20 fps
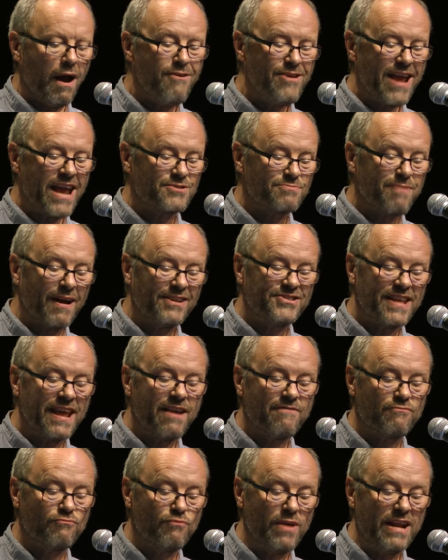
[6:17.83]
"Oh, yes, once
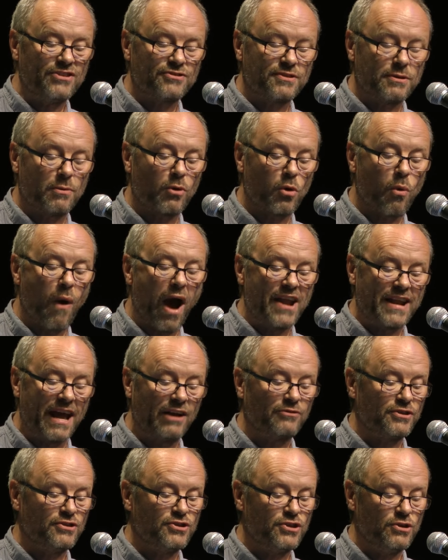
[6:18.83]
they have reached the required
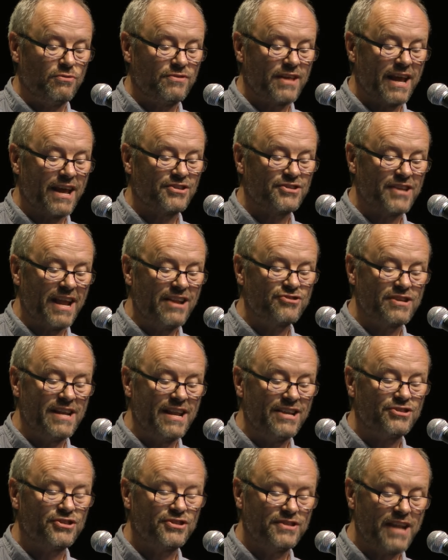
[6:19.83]
altitude, they
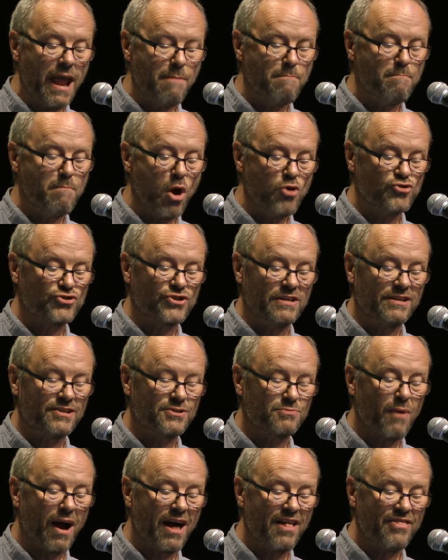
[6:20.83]
essentially stay
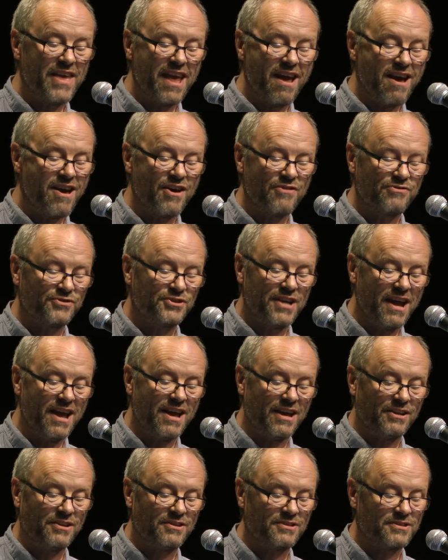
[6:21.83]
motionless while the Earth
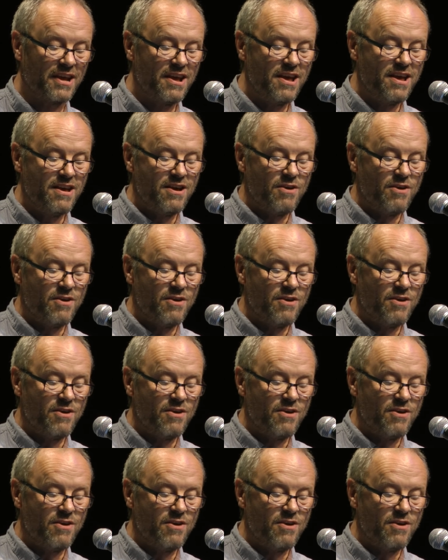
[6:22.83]
turns.